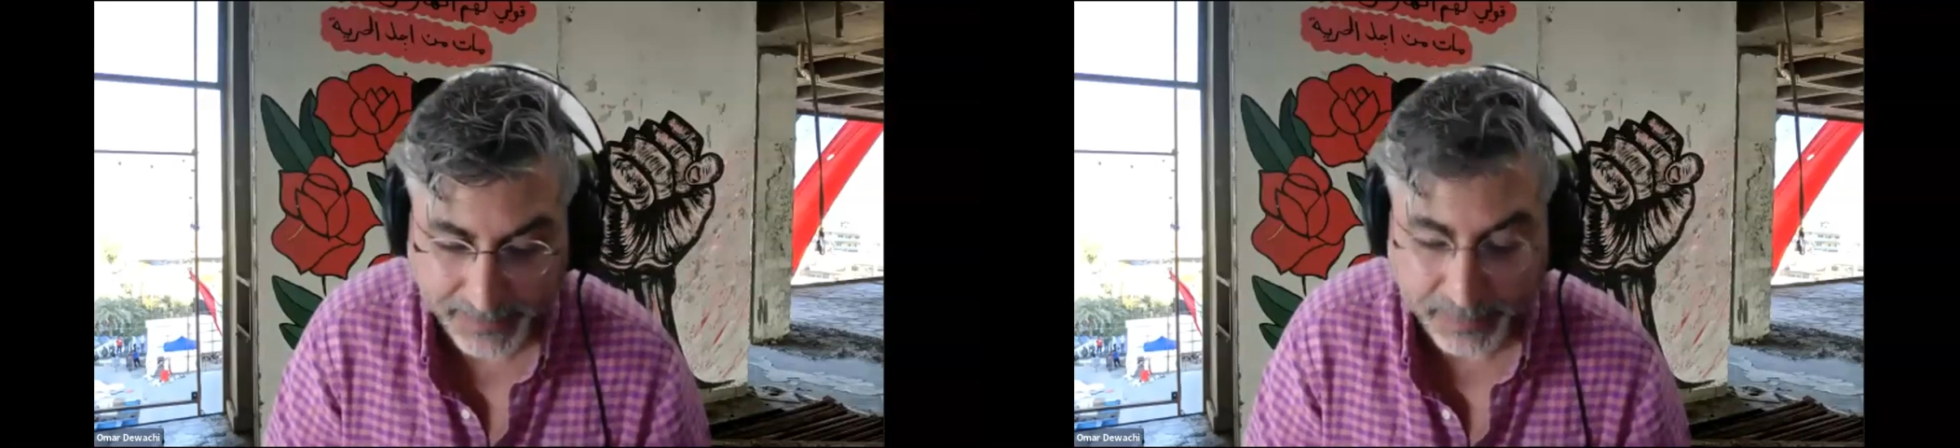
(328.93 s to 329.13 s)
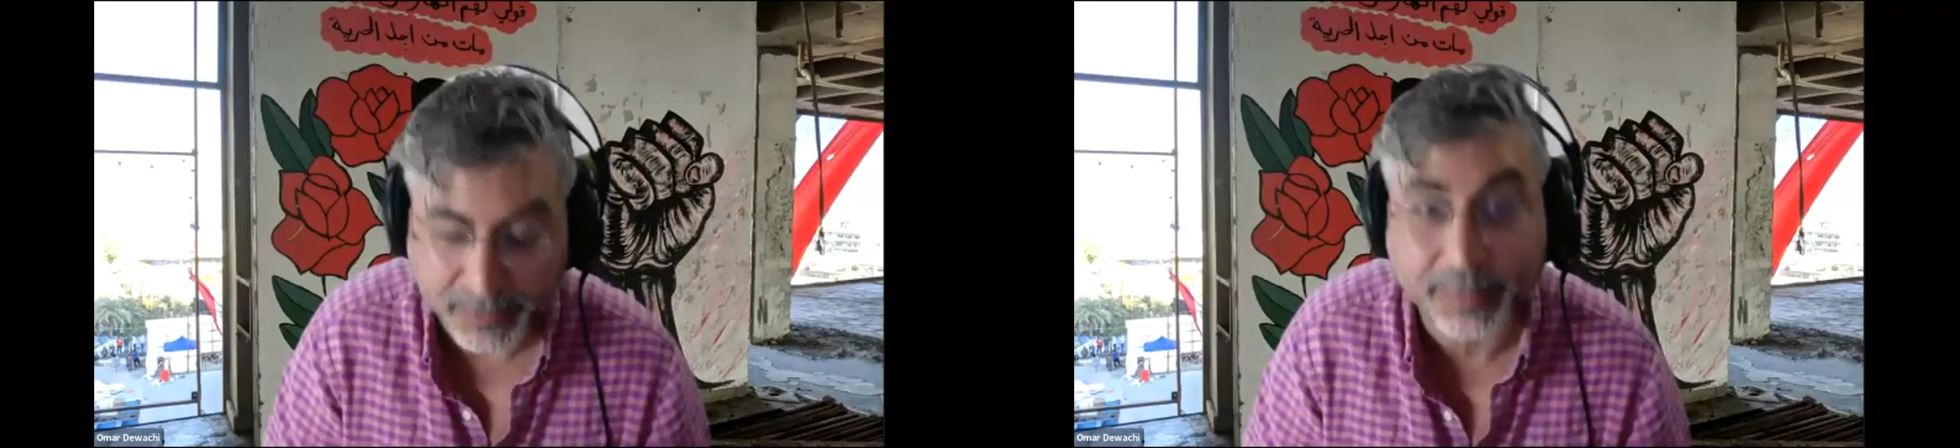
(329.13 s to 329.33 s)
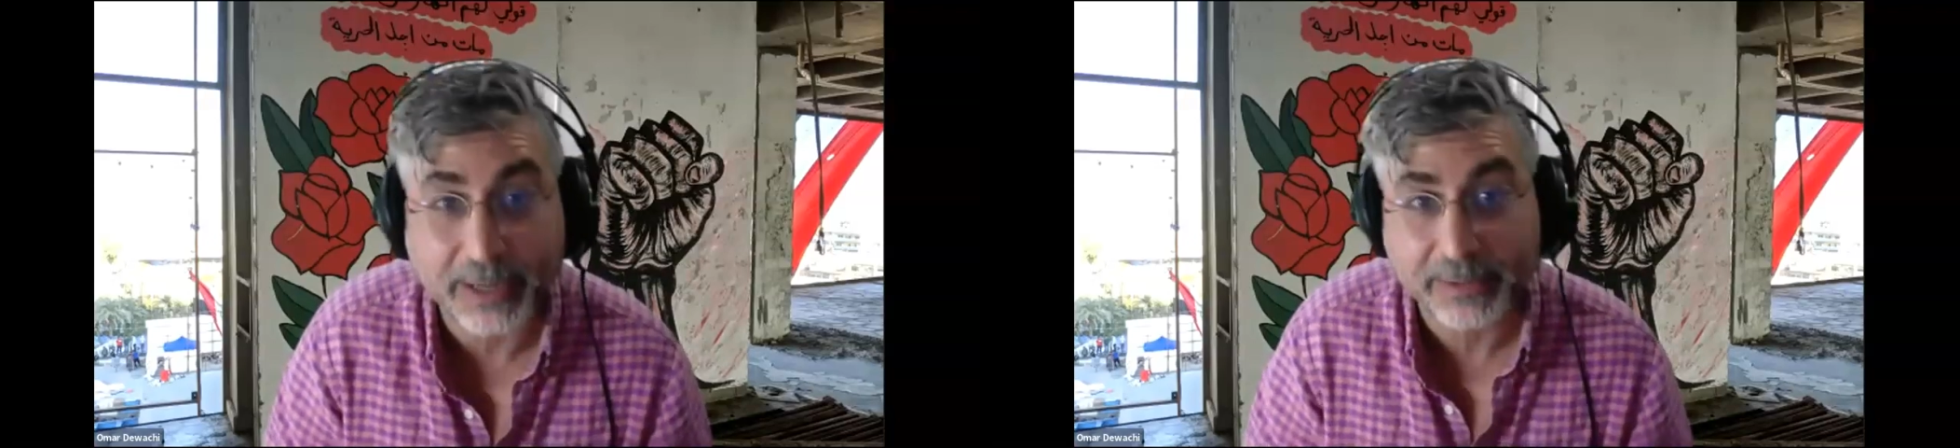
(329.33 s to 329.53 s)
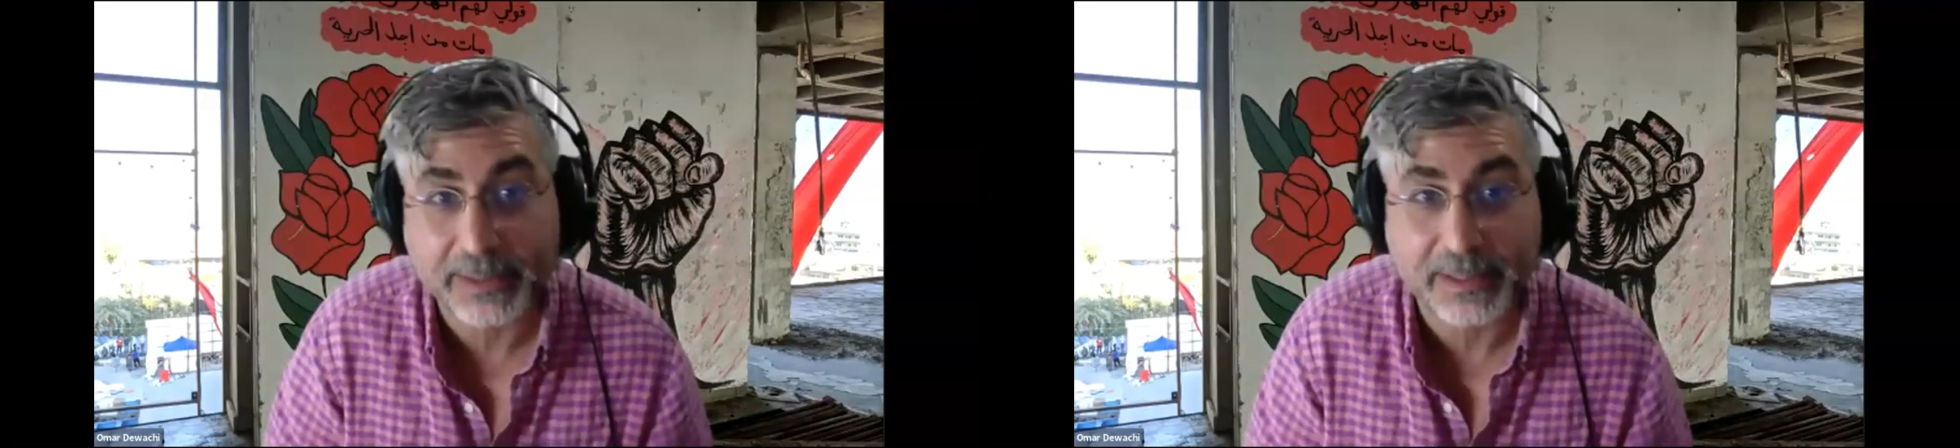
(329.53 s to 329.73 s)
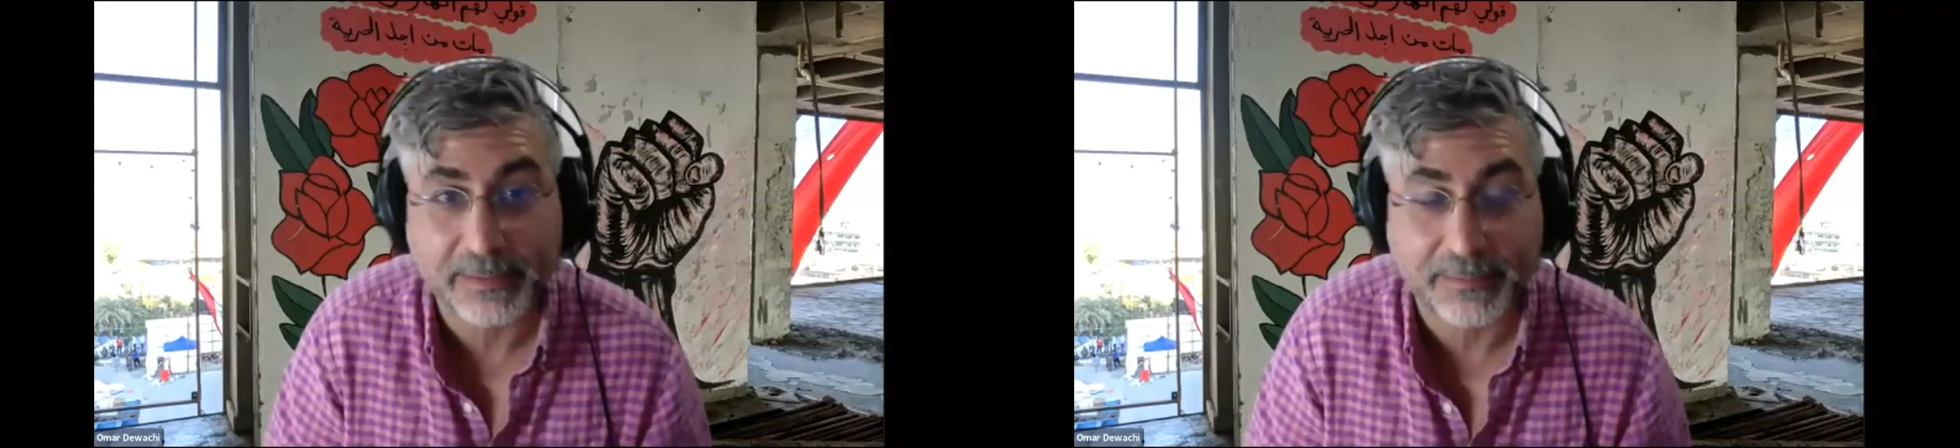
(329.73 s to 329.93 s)
preparing
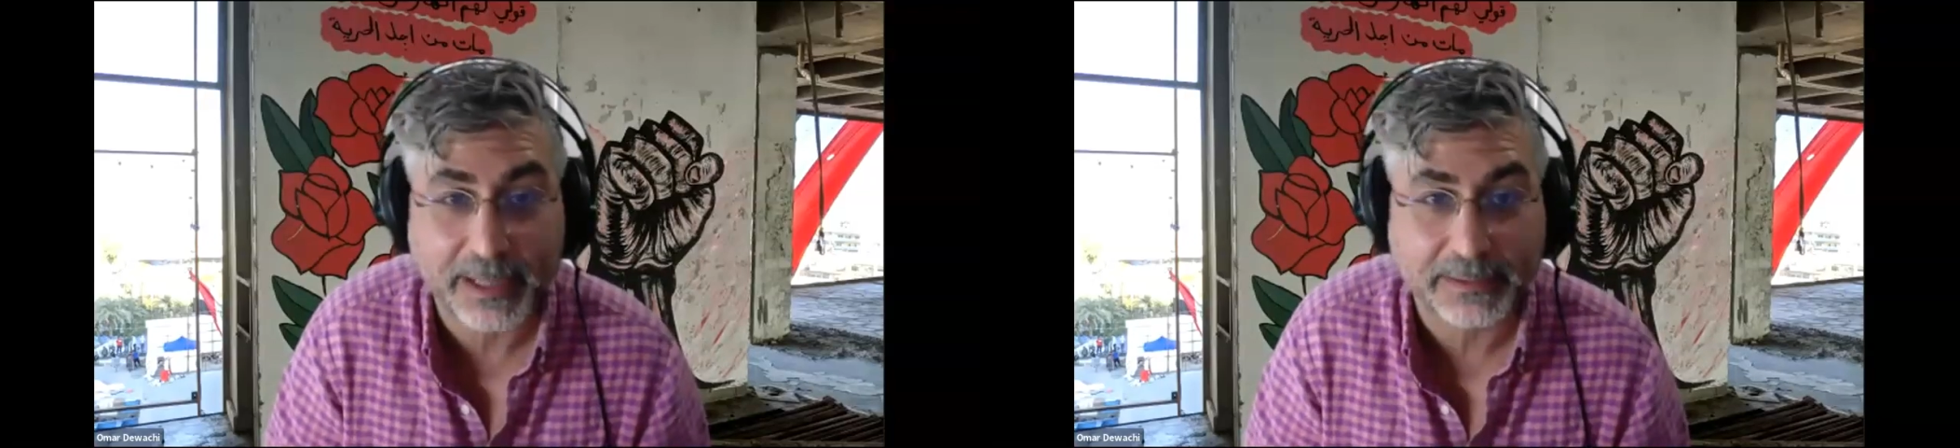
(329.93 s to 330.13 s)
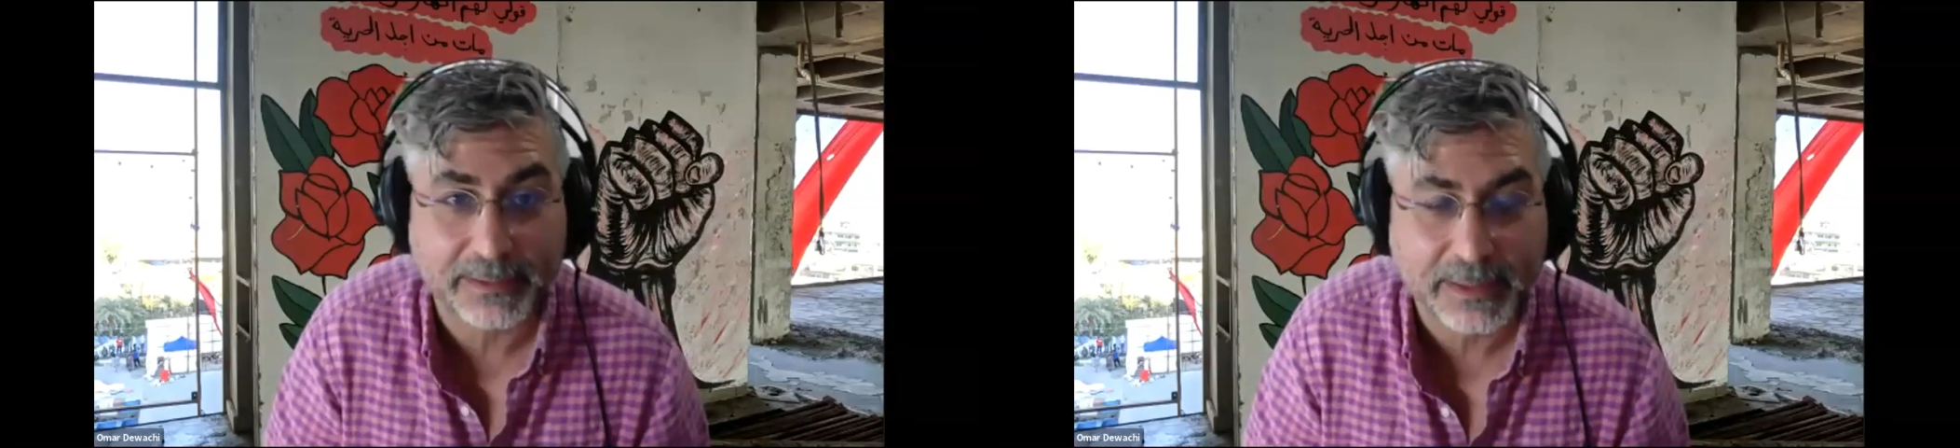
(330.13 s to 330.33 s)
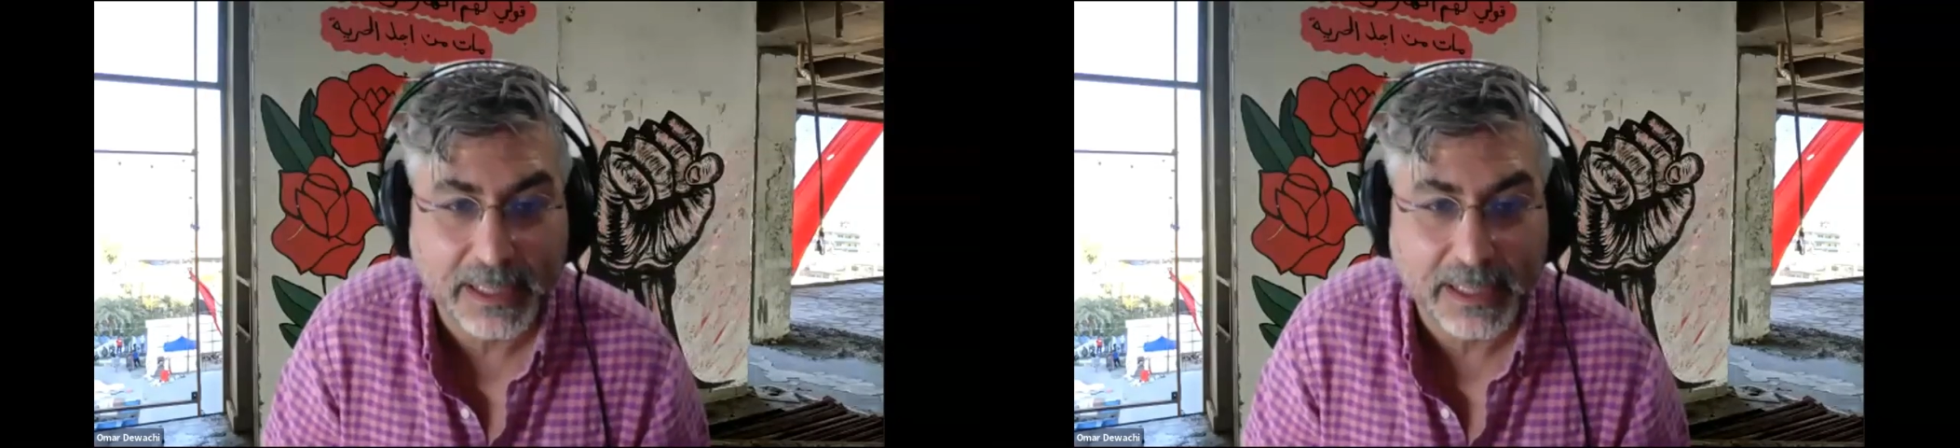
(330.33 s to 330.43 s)
this event.